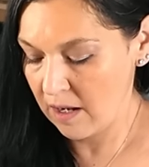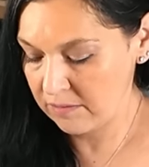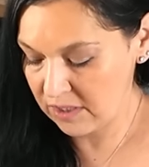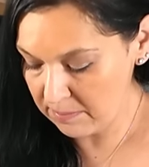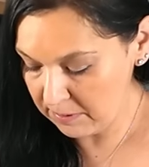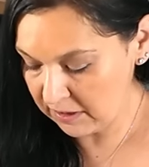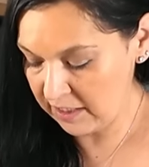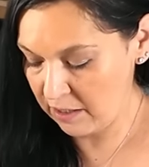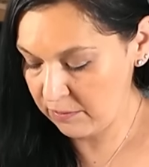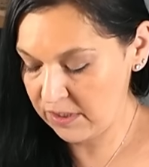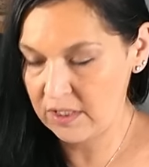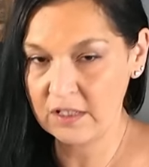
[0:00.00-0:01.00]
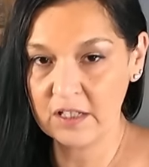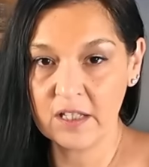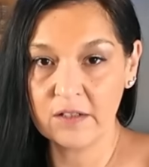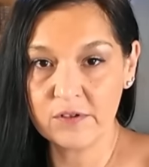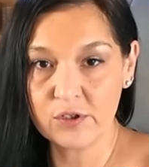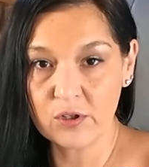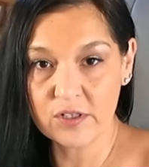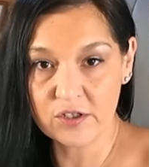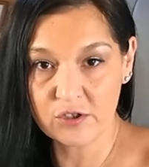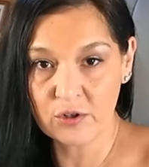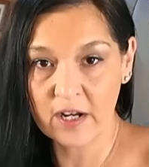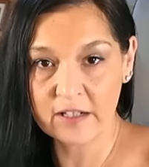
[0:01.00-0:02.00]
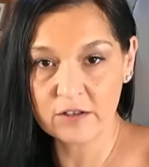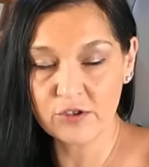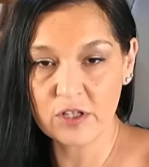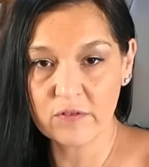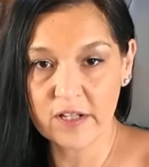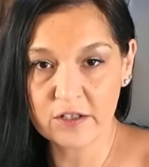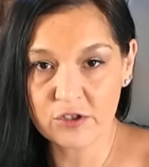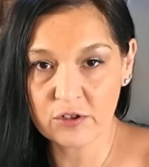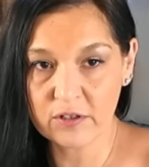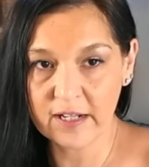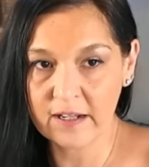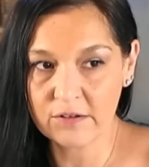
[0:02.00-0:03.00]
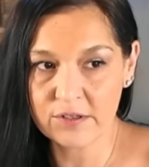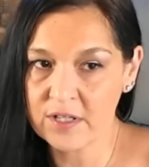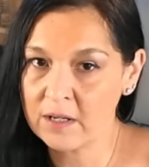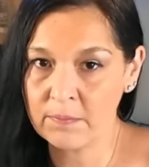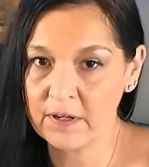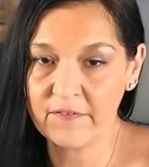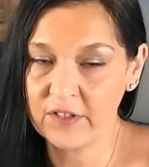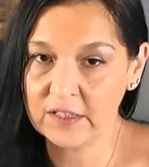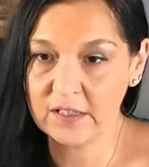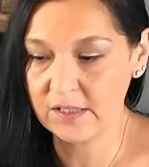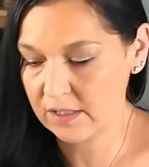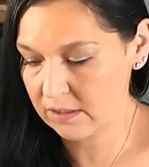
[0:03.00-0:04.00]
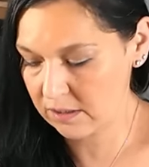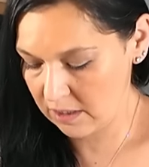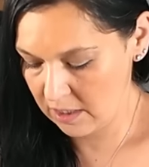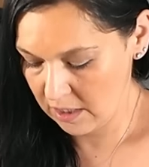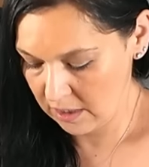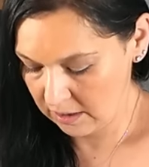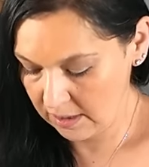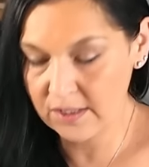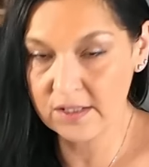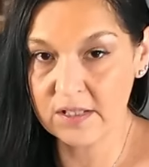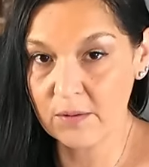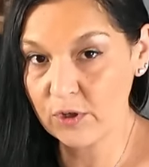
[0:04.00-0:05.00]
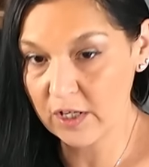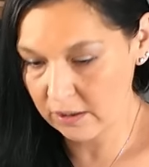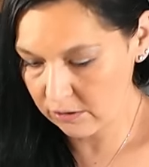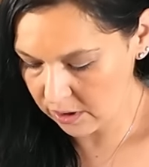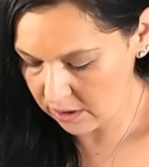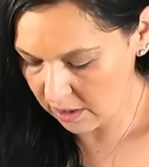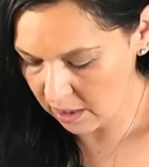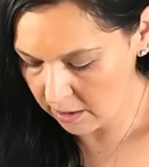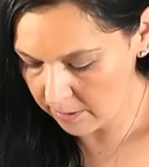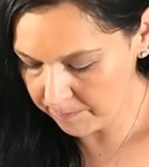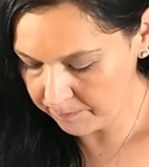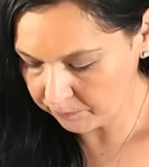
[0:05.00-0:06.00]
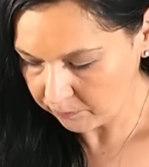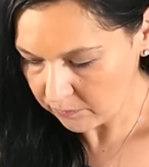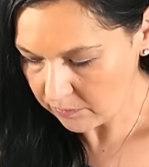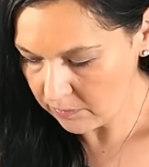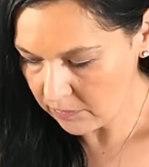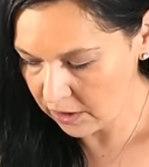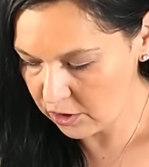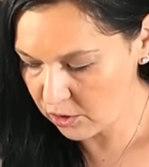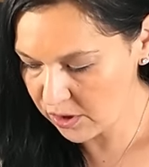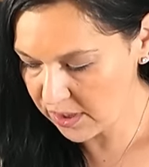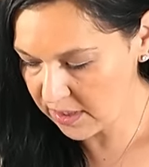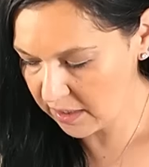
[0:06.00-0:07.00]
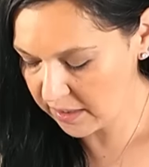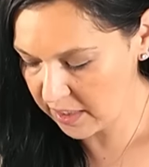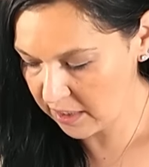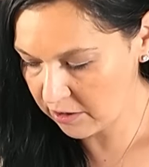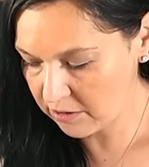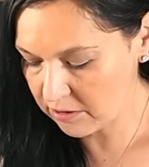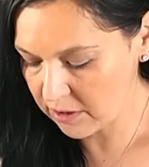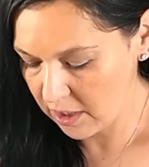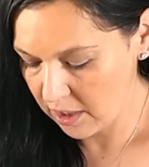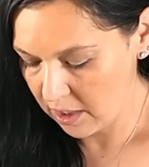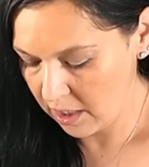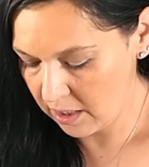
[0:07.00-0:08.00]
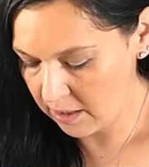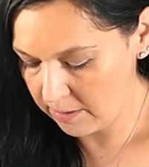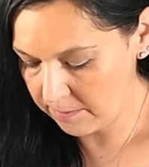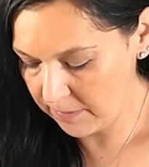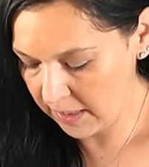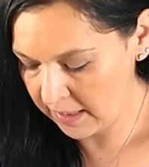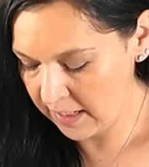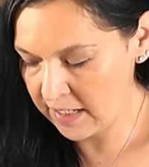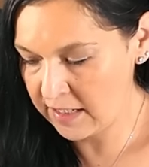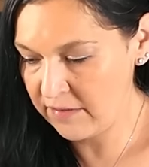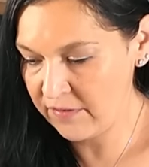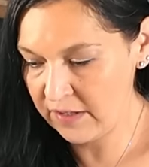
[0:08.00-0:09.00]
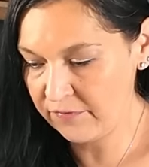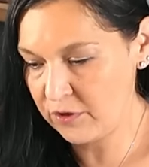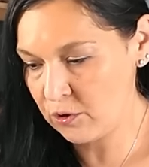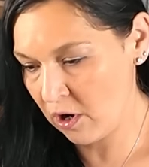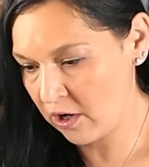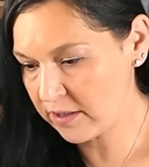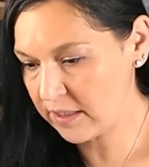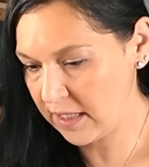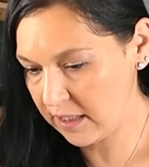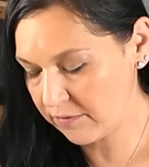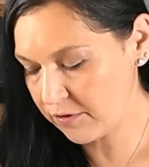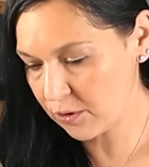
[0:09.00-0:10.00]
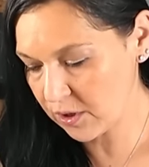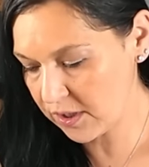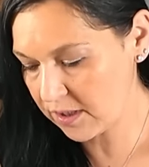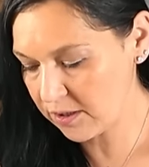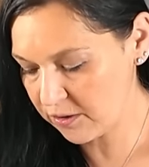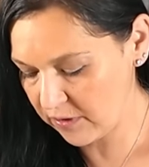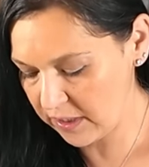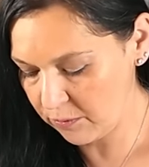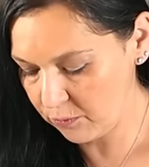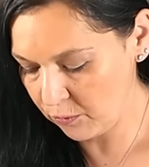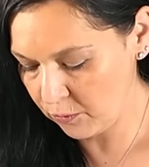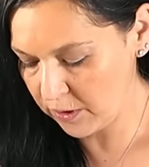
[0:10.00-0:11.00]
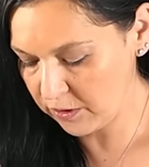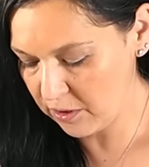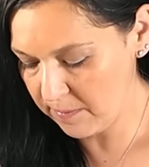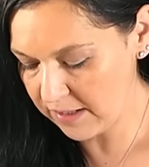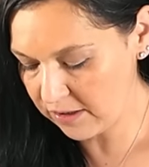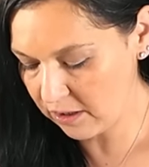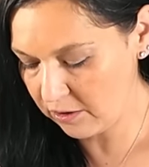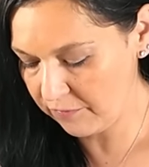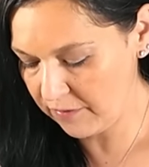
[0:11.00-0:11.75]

Typically, I would see the King of Swords as your energy, right? Because you're an air sign, but I feel like this is someone else. You're stuck here. And even if you are the King of Swords in this reading, whether you're masculine or